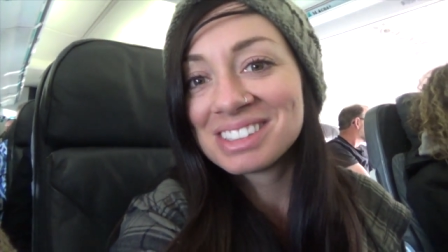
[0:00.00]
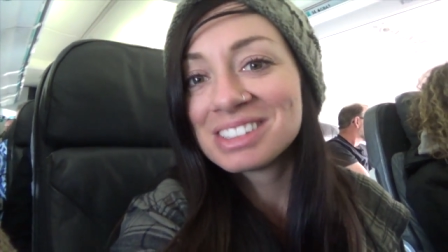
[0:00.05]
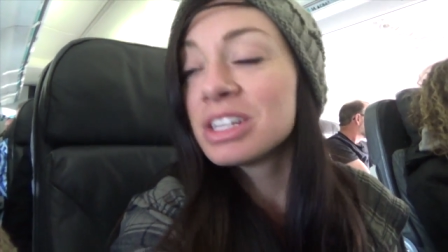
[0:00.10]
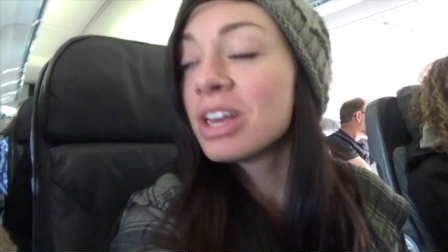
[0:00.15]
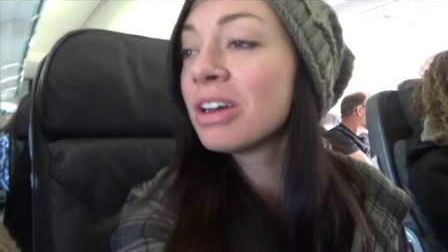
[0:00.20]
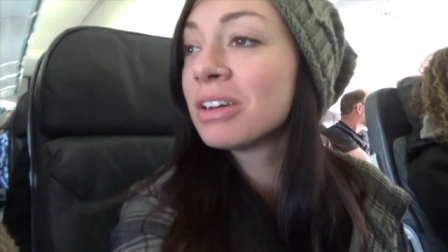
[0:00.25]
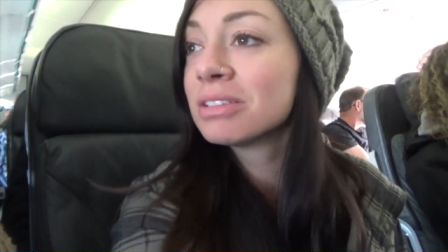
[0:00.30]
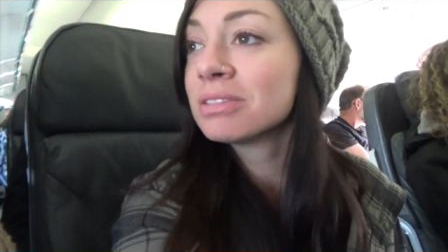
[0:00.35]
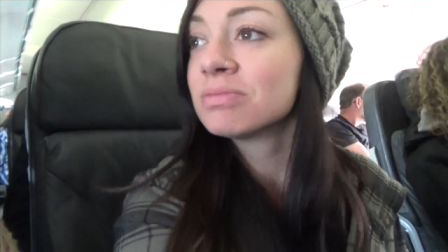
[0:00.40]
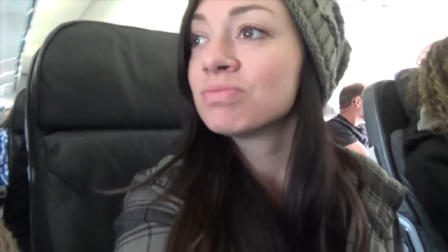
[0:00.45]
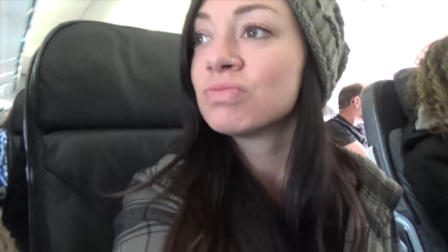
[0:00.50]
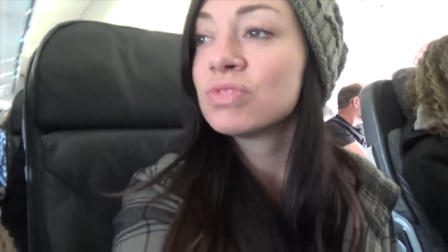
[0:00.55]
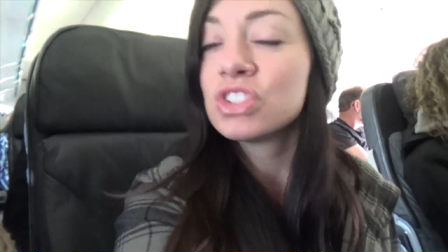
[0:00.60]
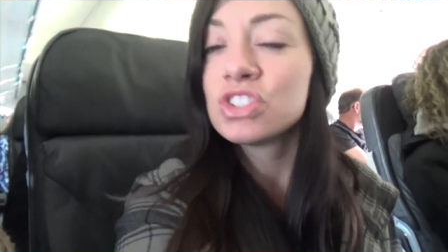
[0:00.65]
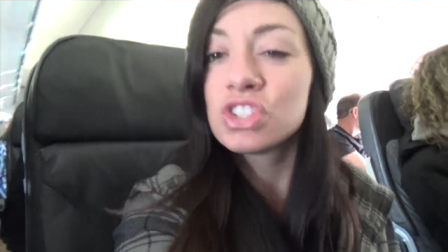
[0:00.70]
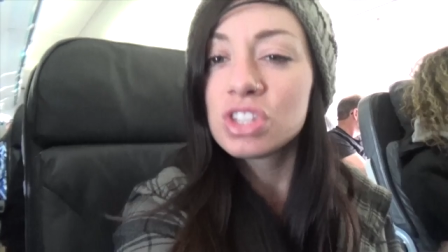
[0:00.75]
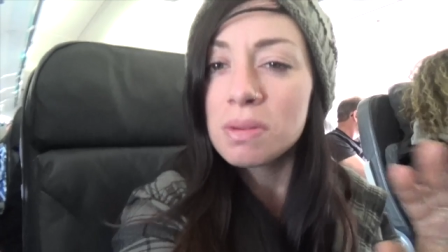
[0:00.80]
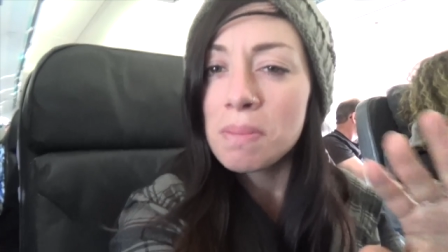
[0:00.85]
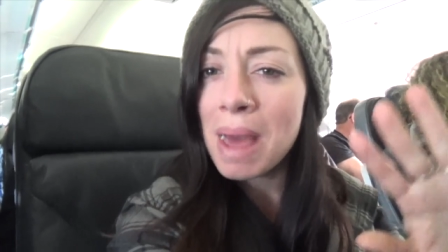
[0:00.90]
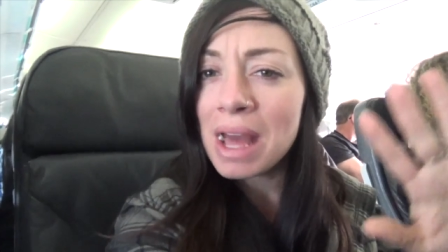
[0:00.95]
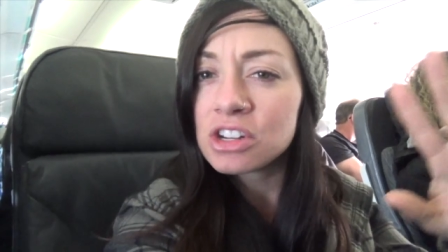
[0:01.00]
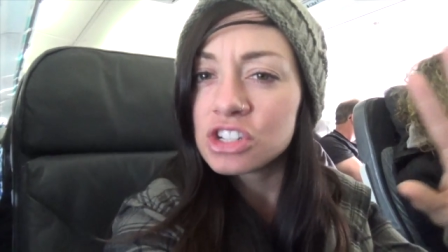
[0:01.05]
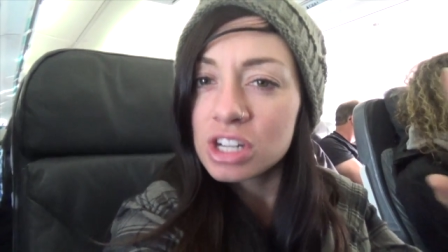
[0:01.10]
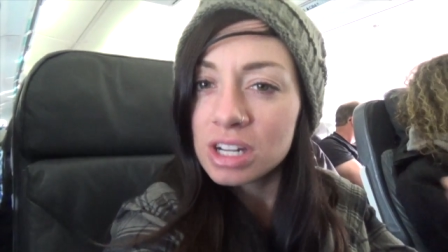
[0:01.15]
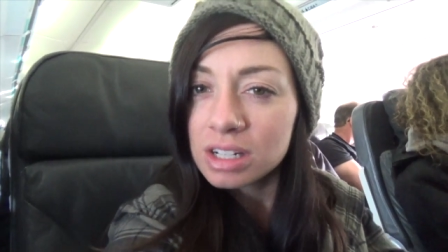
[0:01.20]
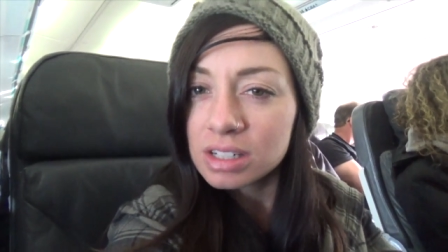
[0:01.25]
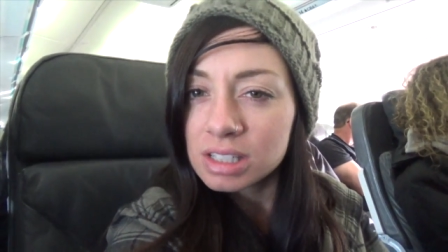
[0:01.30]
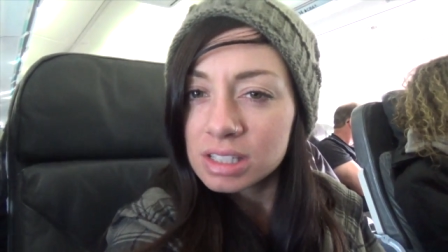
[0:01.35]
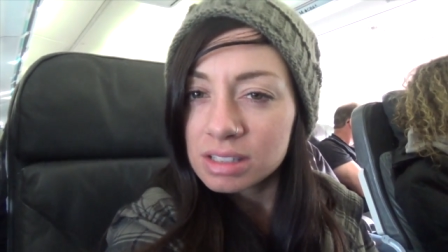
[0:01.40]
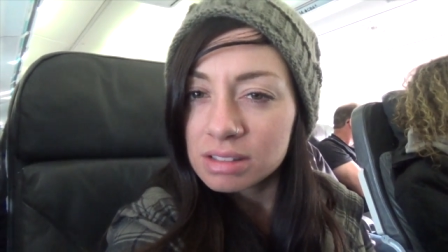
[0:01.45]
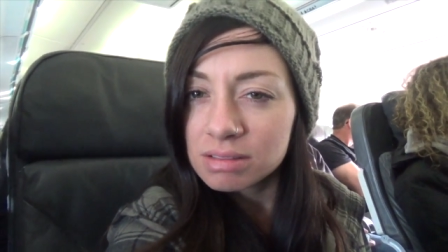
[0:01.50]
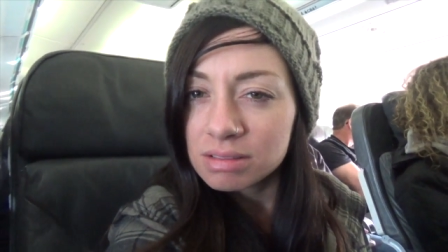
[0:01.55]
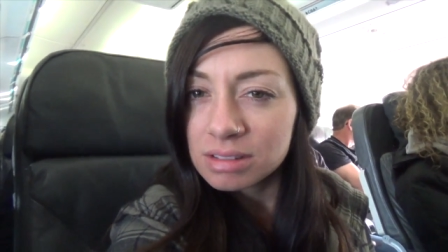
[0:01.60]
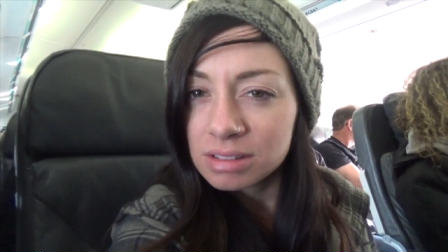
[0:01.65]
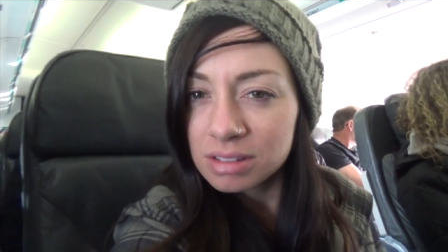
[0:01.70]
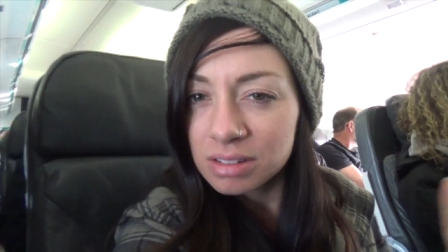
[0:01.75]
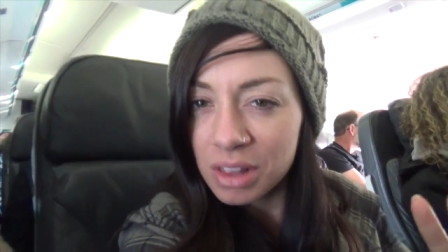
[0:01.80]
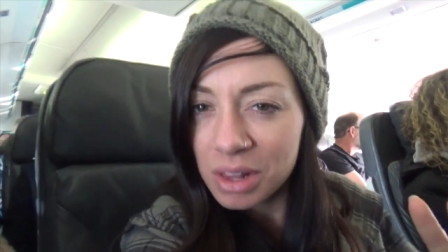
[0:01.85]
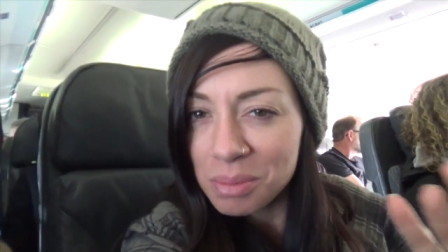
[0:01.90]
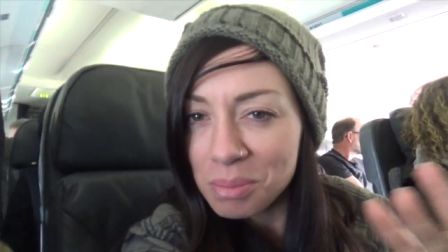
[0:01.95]
So just imagine it.
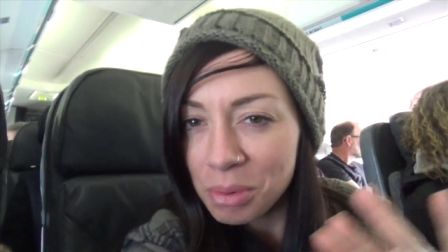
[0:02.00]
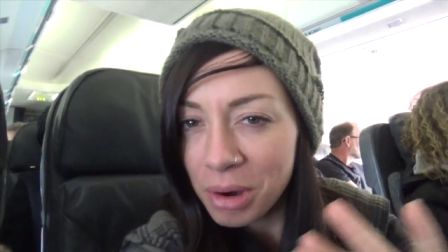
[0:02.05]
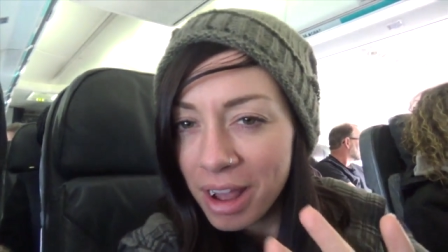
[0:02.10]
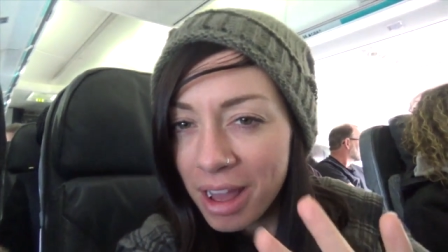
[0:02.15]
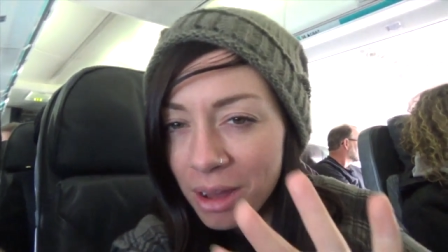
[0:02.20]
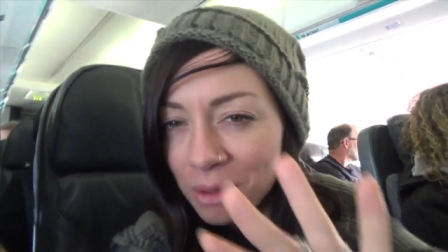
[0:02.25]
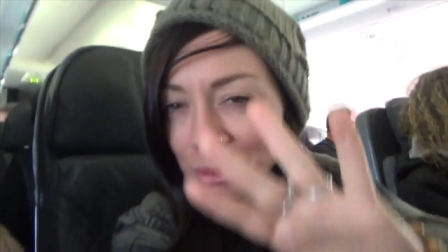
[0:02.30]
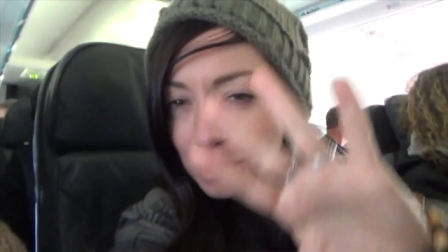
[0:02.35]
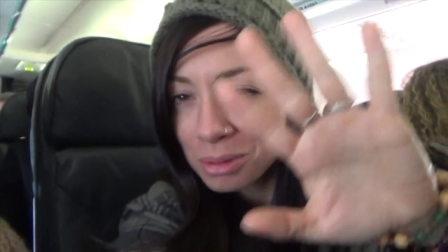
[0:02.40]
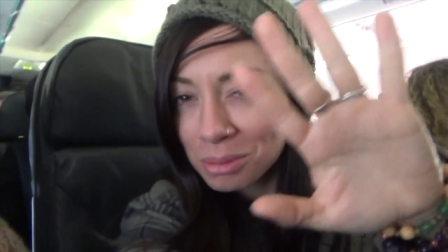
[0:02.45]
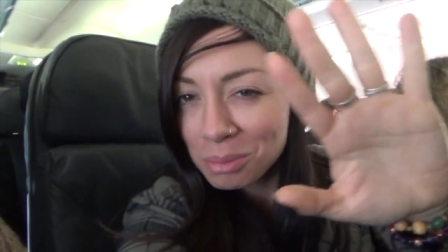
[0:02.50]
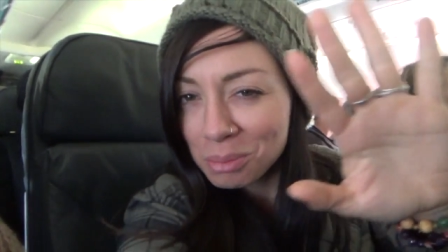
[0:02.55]
A lot of brown.